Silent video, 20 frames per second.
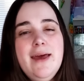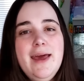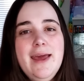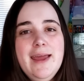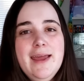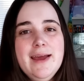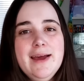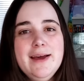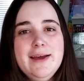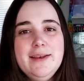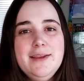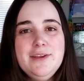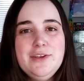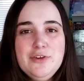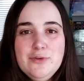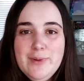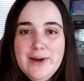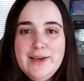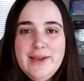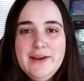and
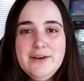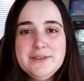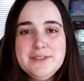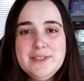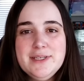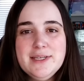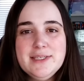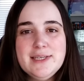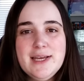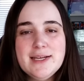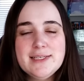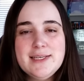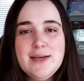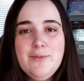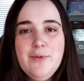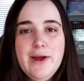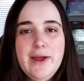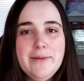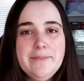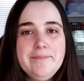do my nails the exact same
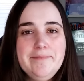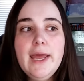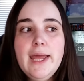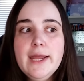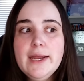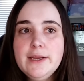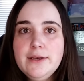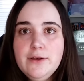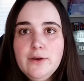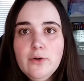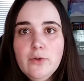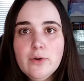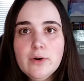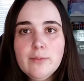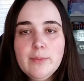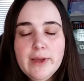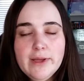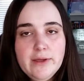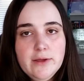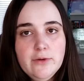way. Ignore
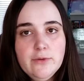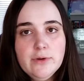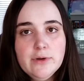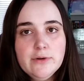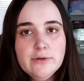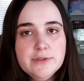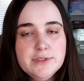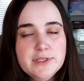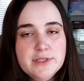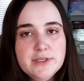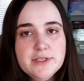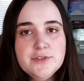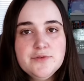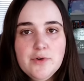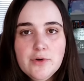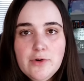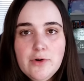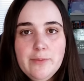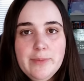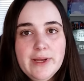my cuticles in this
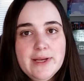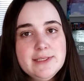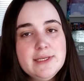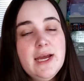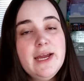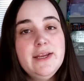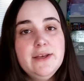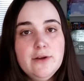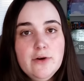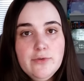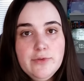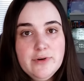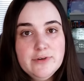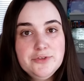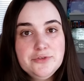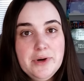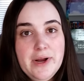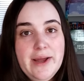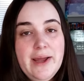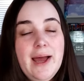photo because I know they're
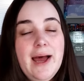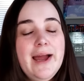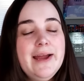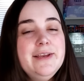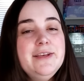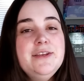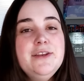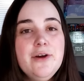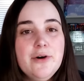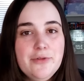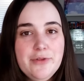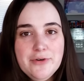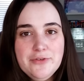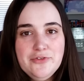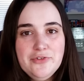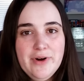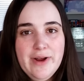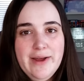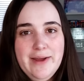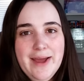dry. I know they're
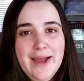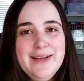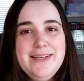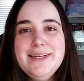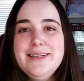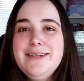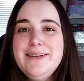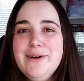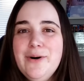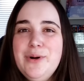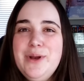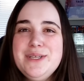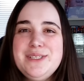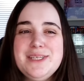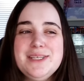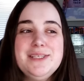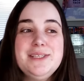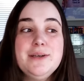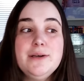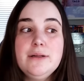dry. I didn't notice
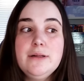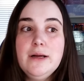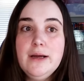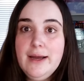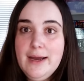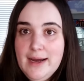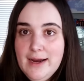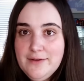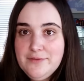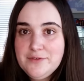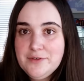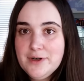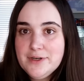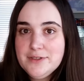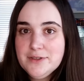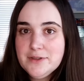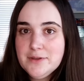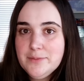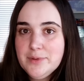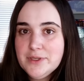until after I
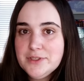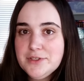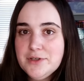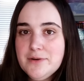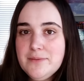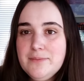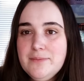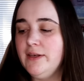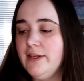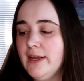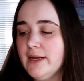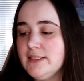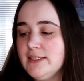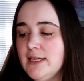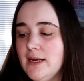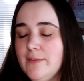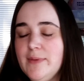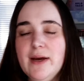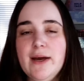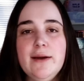took the picture. Next
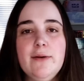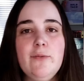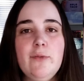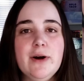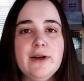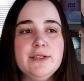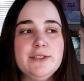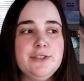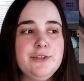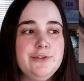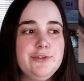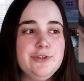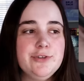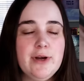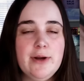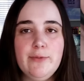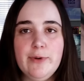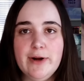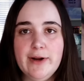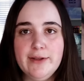time I want to
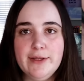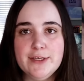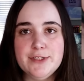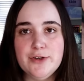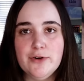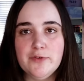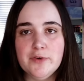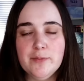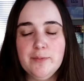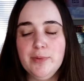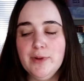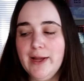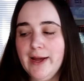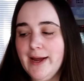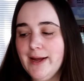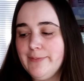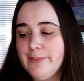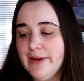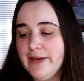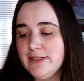try wearing this over
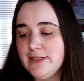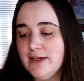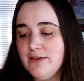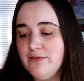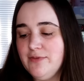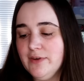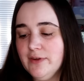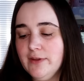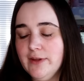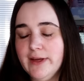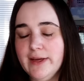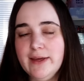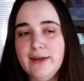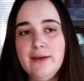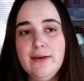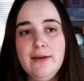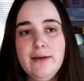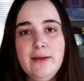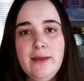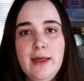black because I feel like
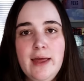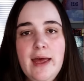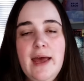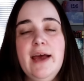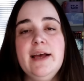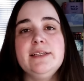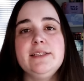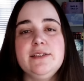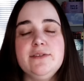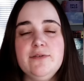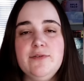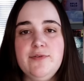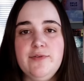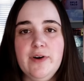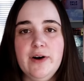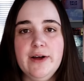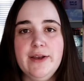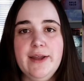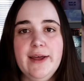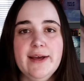as
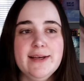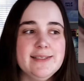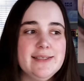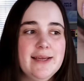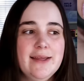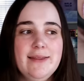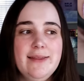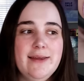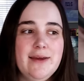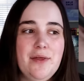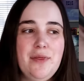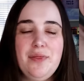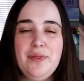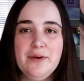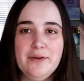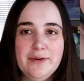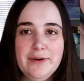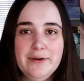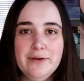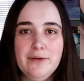fun as like the
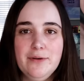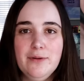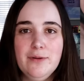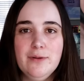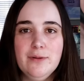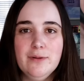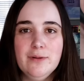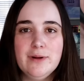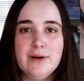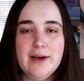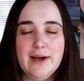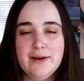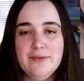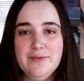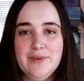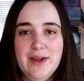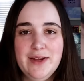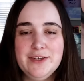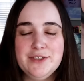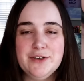ethereal kind of
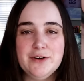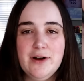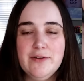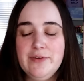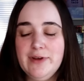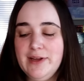nature of